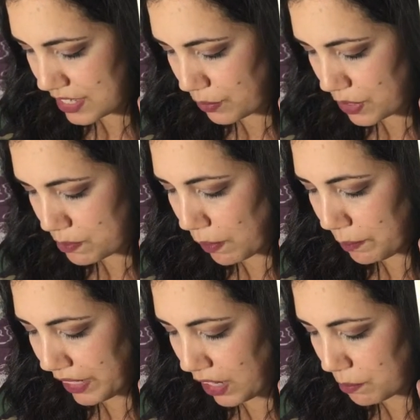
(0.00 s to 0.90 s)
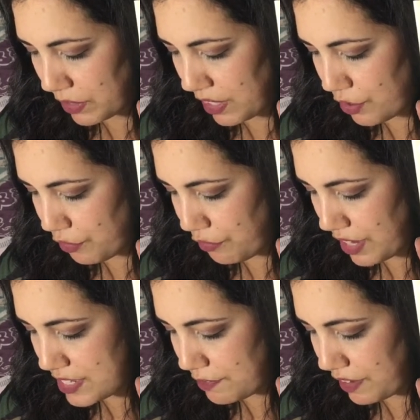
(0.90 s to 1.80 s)
in which Poppy Harmon and her
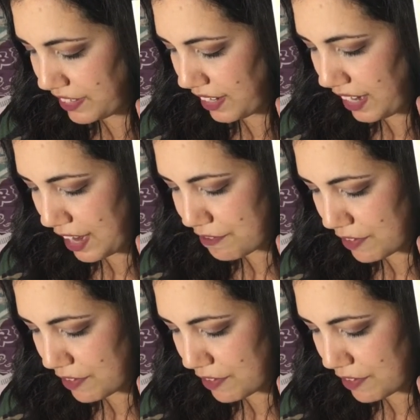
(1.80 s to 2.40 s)
friends find that life